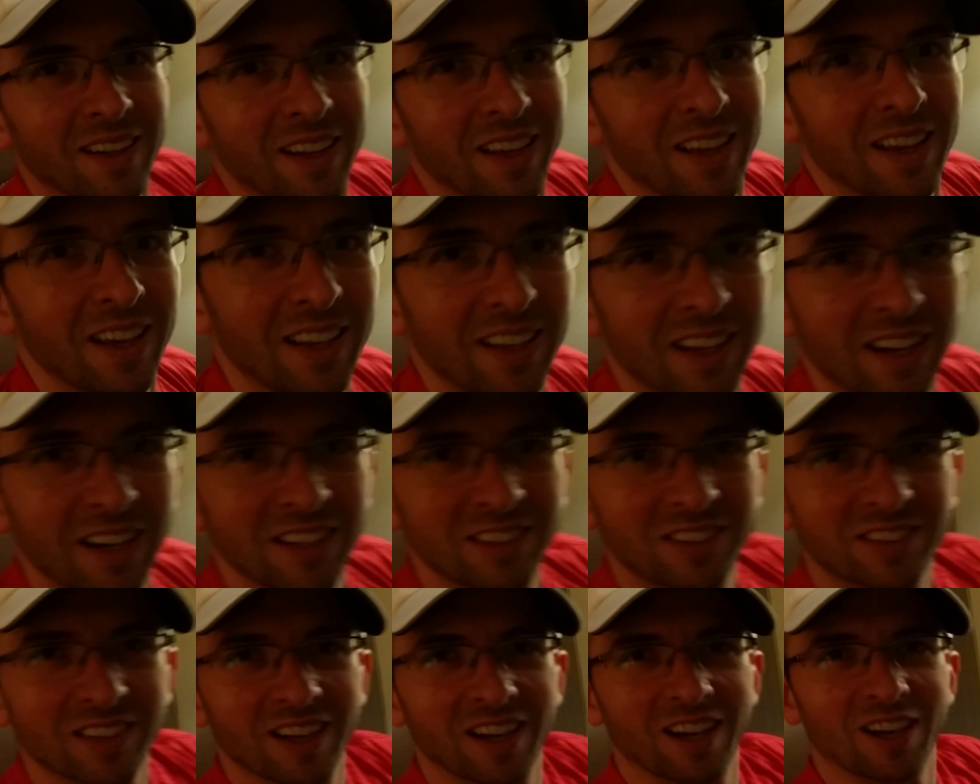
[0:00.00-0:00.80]
Hey
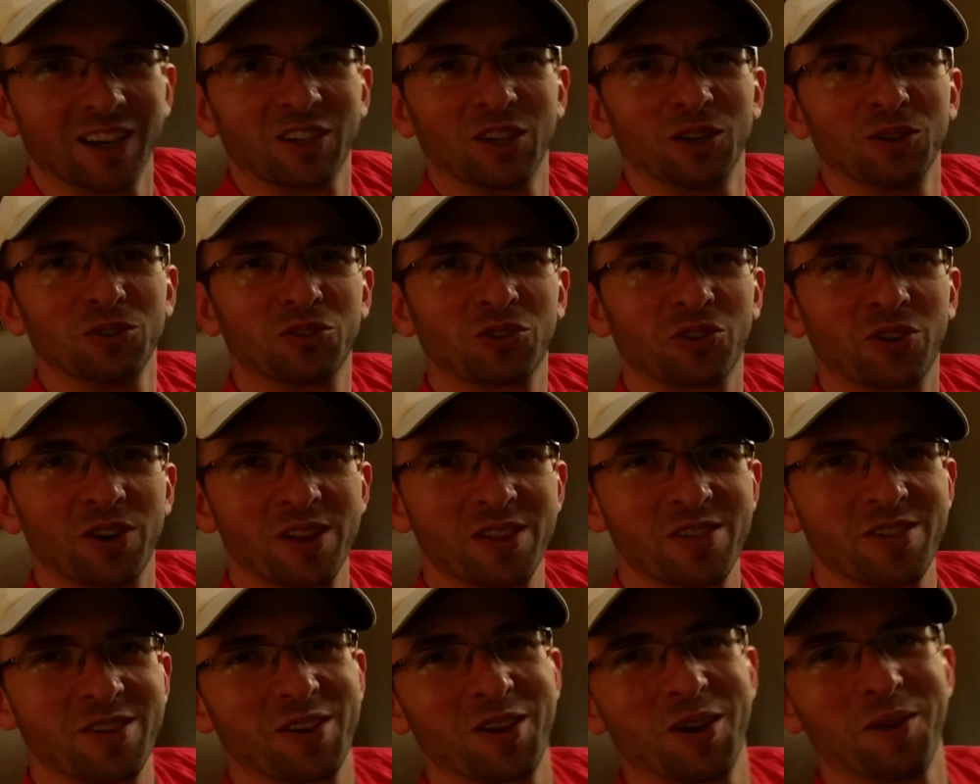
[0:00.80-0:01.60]
guys, Coach
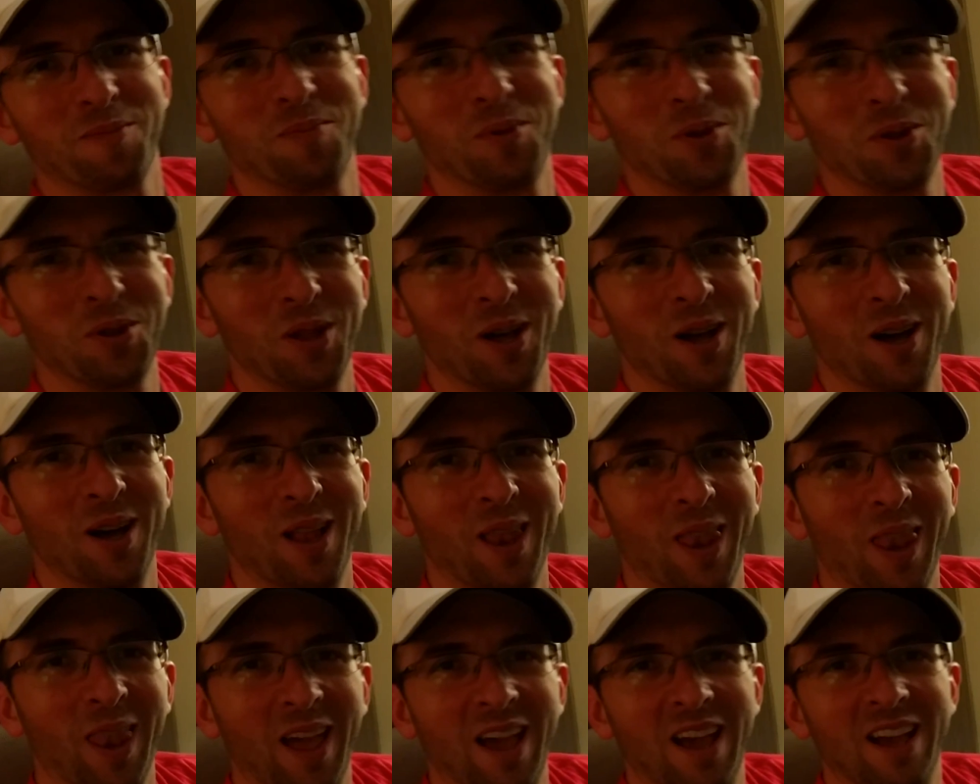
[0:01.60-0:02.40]
Chris, couple
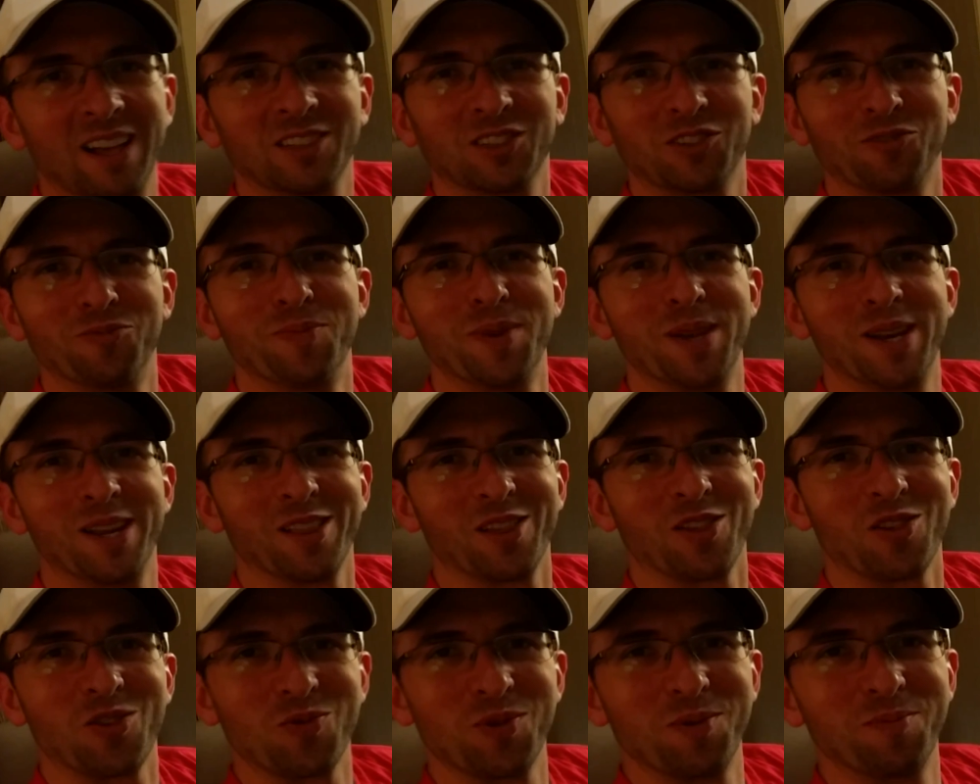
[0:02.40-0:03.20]
last
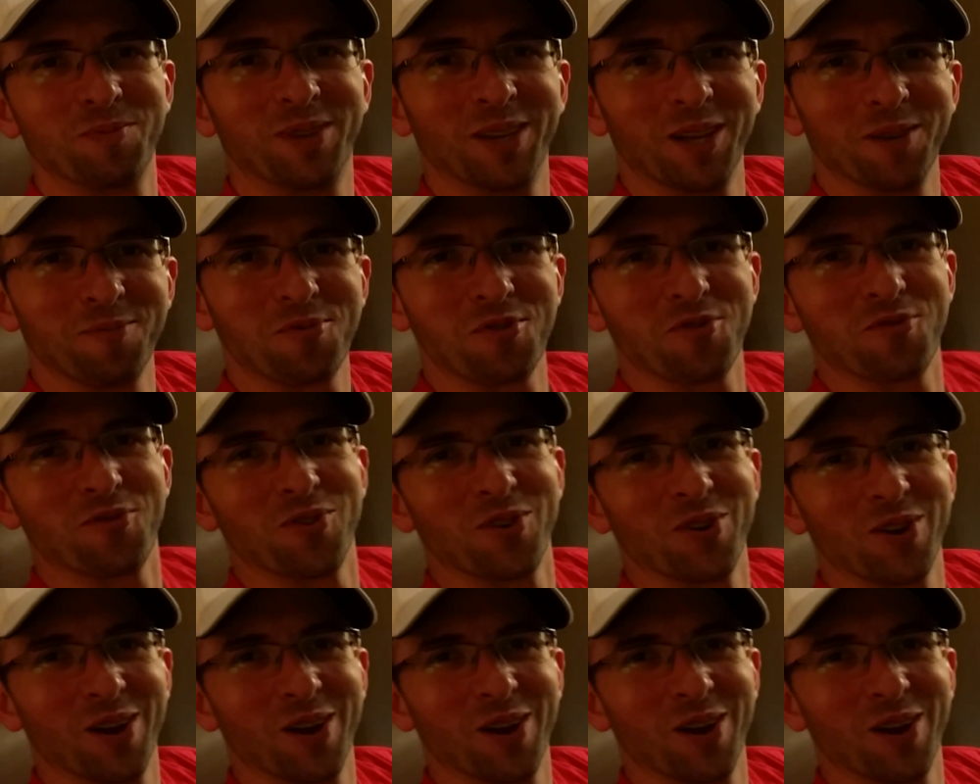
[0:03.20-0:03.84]
minute swim tips for